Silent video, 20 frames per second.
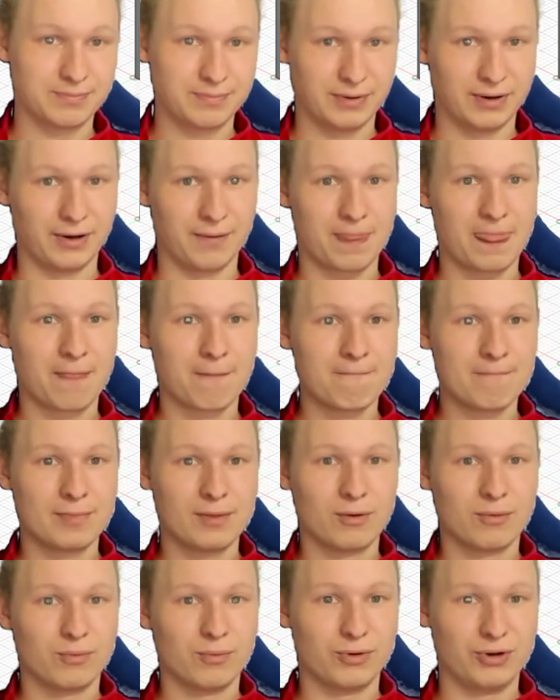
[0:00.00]
but
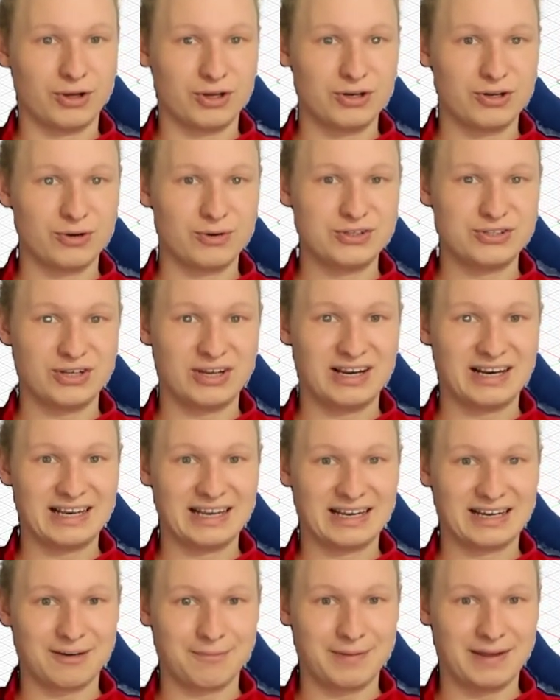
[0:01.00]
what you can do is you can click
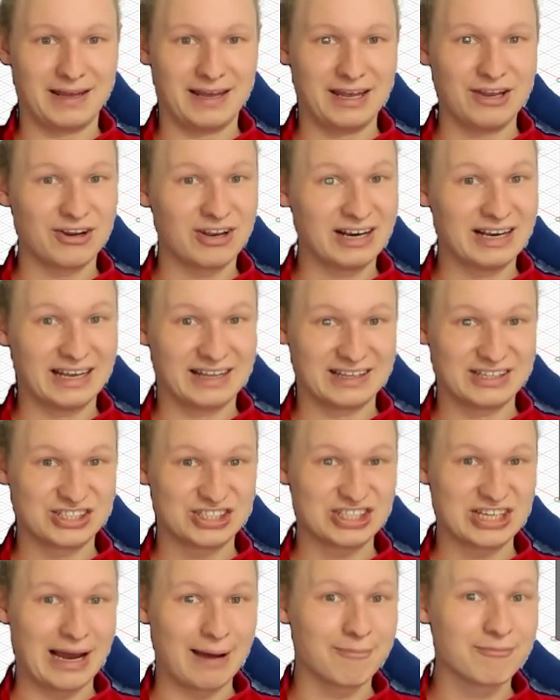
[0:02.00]
up here. You can click this
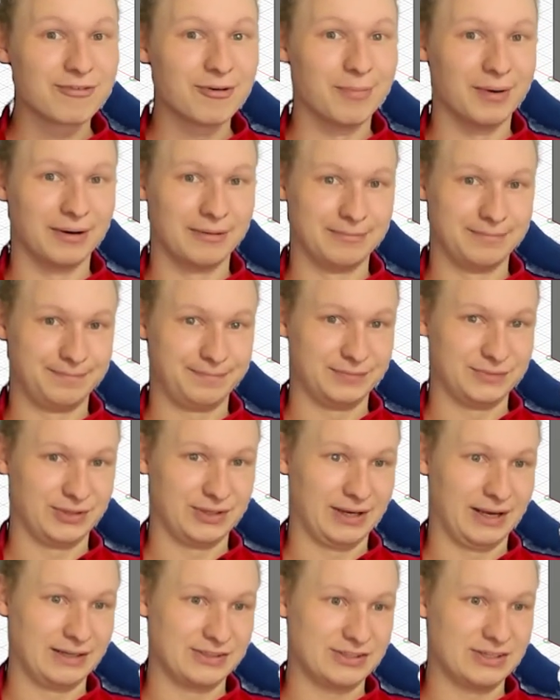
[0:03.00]
chamfer button.
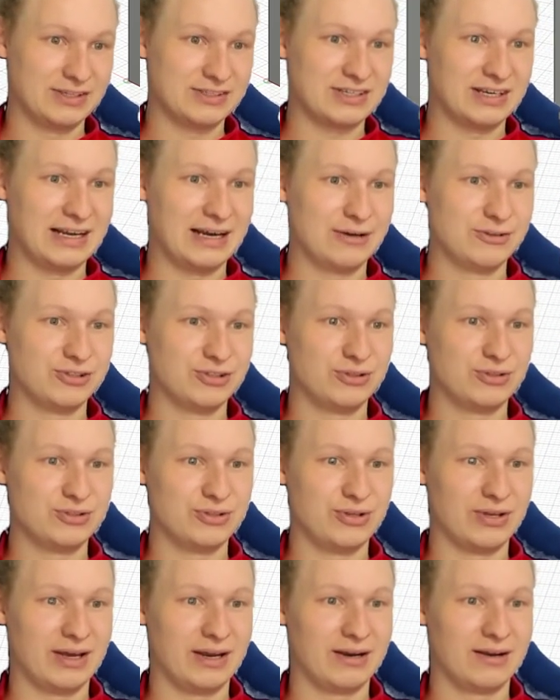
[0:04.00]
Okay, so this allows you to
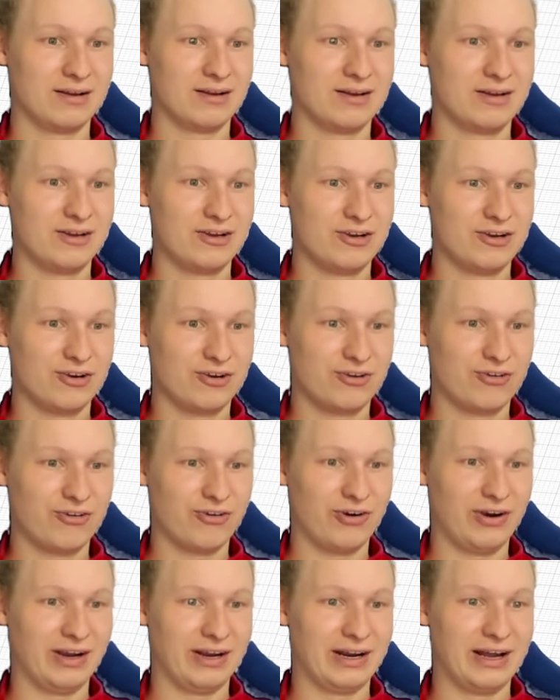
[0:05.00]
then
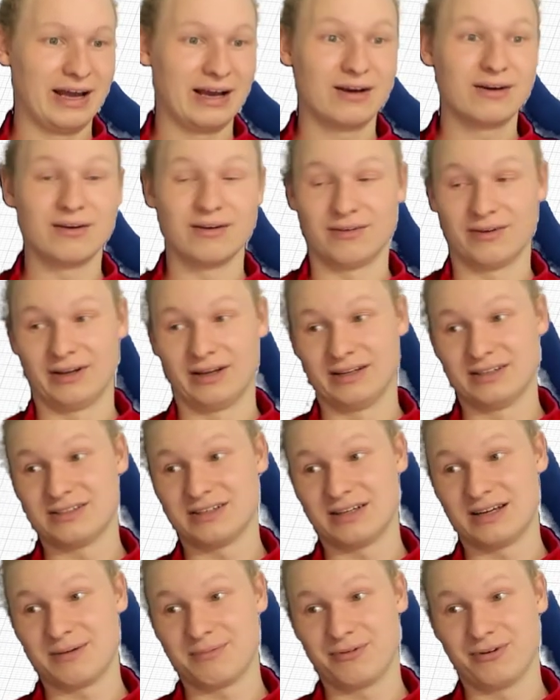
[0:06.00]
create an angle on it. Isn't
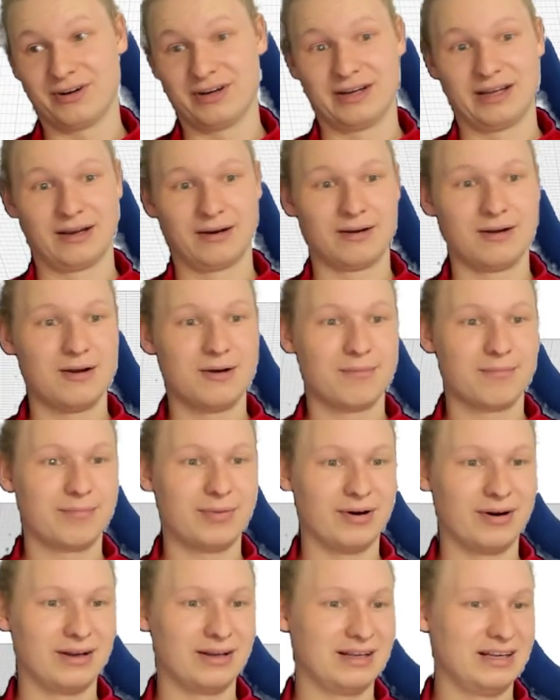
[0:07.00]
that pretty neat?
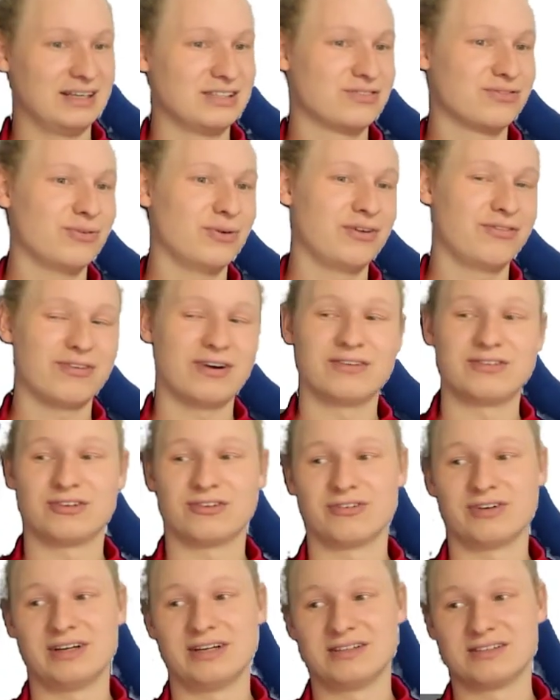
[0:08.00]
But it's 45
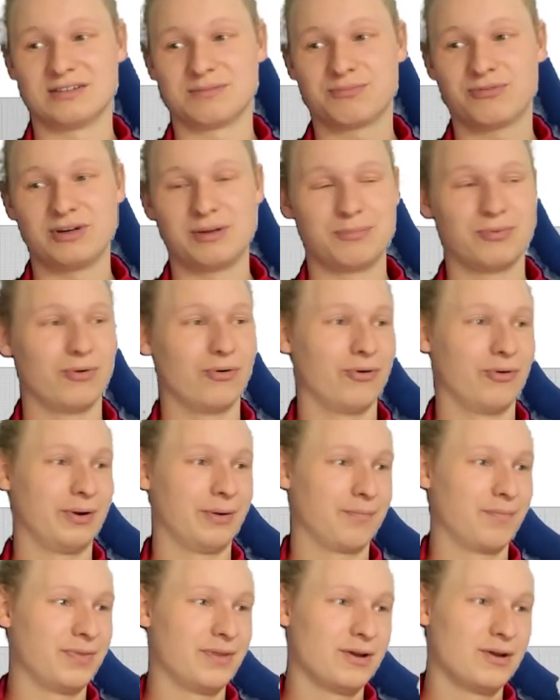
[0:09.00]
degrees. It's pretty boring.
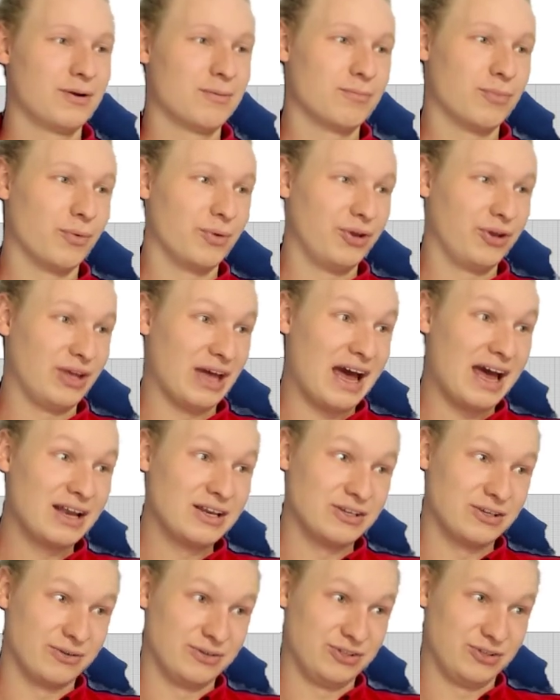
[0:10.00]
But what you can
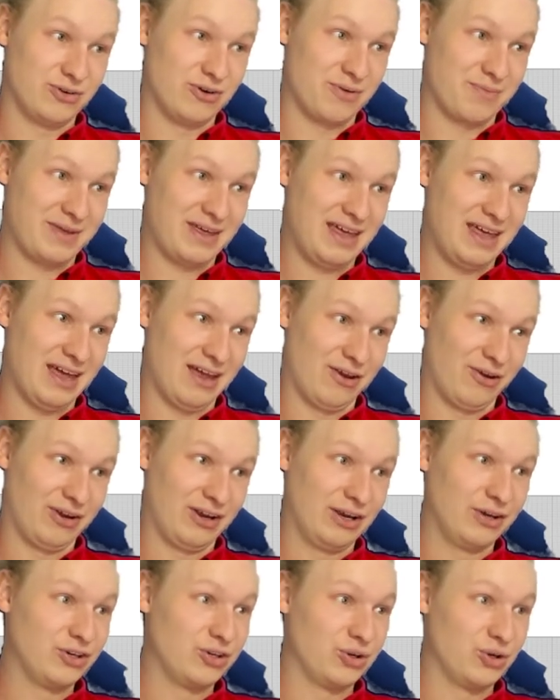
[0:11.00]
do is you go up here. You
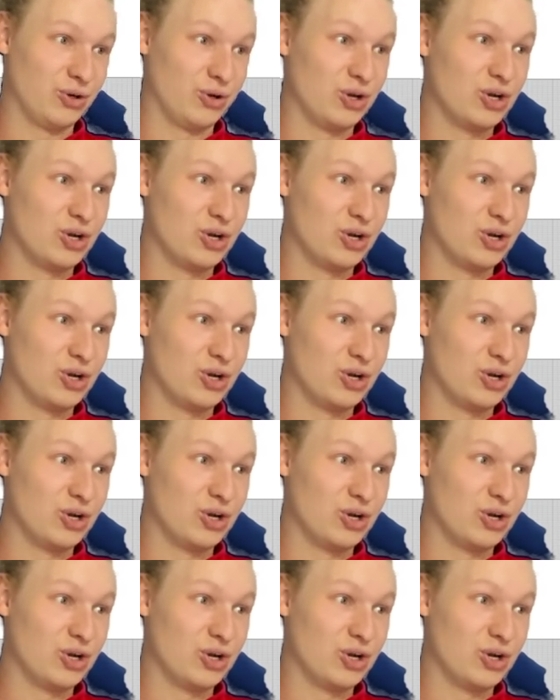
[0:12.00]
can do